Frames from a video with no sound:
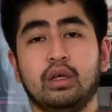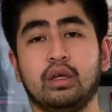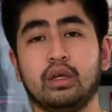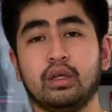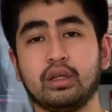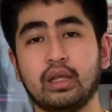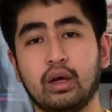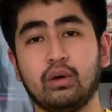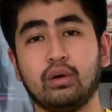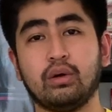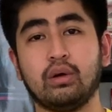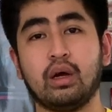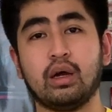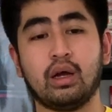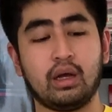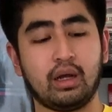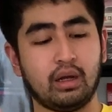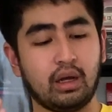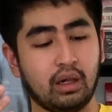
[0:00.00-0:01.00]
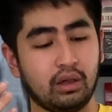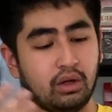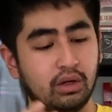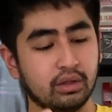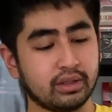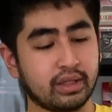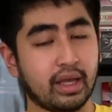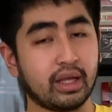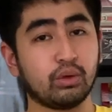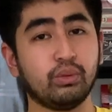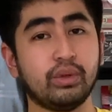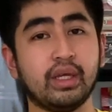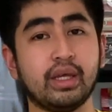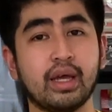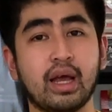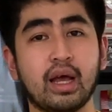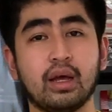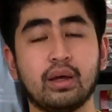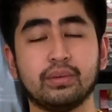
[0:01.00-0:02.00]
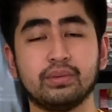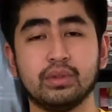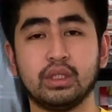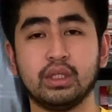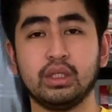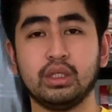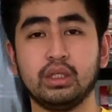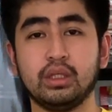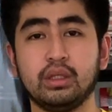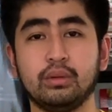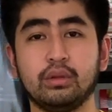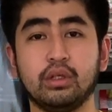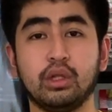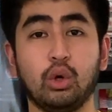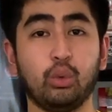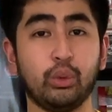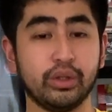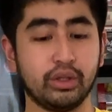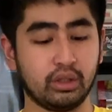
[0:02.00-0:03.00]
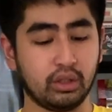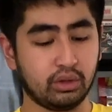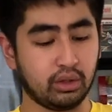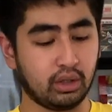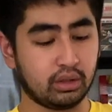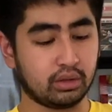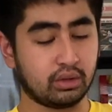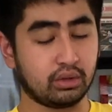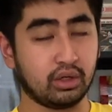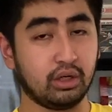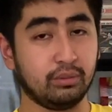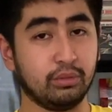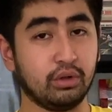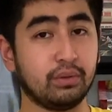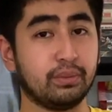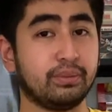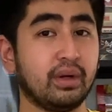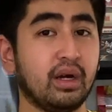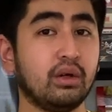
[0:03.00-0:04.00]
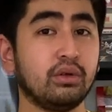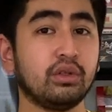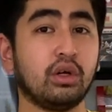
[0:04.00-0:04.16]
Now, along that, we have the glow-in-the-dark rubber found